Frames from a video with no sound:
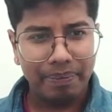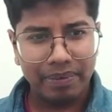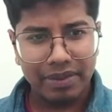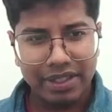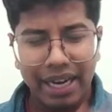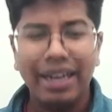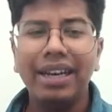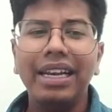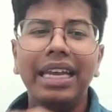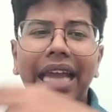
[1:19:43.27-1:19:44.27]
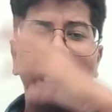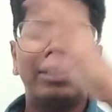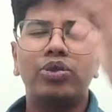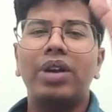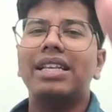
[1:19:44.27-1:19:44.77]
Suddenly, as
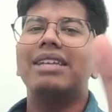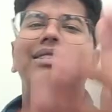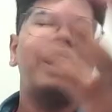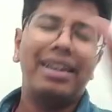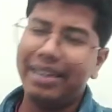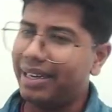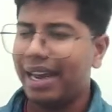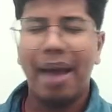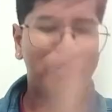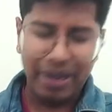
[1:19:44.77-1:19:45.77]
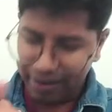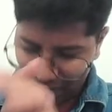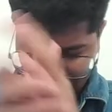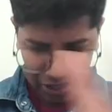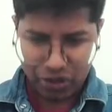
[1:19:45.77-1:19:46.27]
soon as I started, it happened.
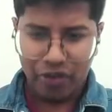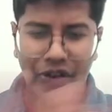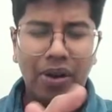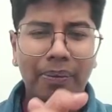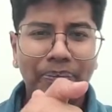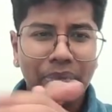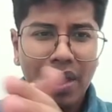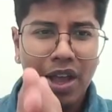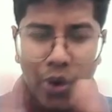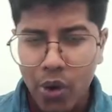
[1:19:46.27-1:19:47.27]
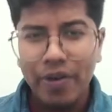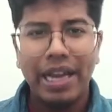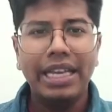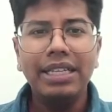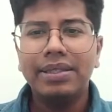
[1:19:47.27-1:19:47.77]
First of all, no
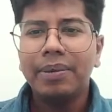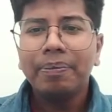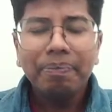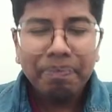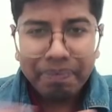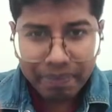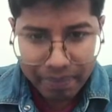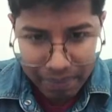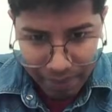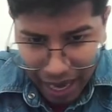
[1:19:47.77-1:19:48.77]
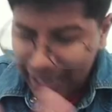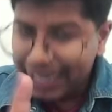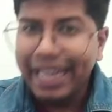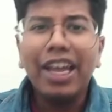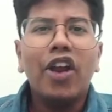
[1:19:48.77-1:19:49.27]
worries. I'll
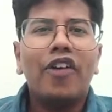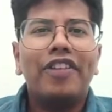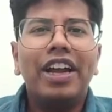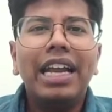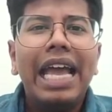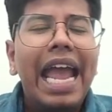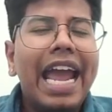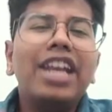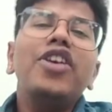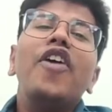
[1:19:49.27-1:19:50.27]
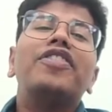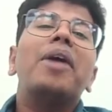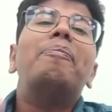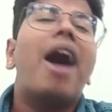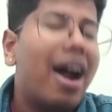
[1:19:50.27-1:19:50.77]
take care of it. Any of the
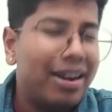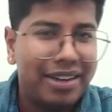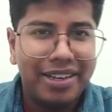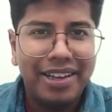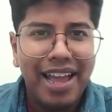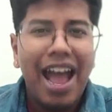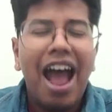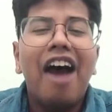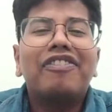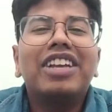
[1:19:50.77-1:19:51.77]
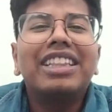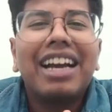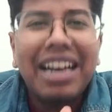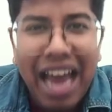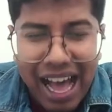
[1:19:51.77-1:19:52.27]
part after the
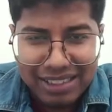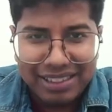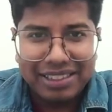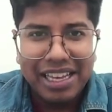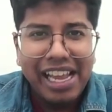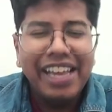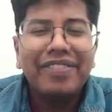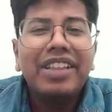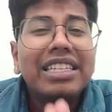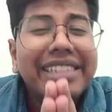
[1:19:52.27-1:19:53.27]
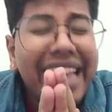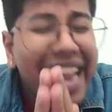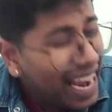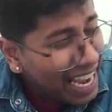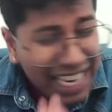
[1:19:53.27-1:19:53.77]
class, if there's
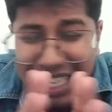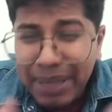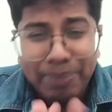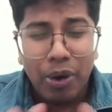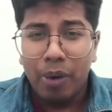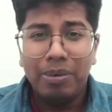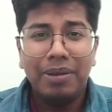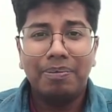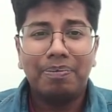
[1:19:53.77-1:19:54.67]
any problem,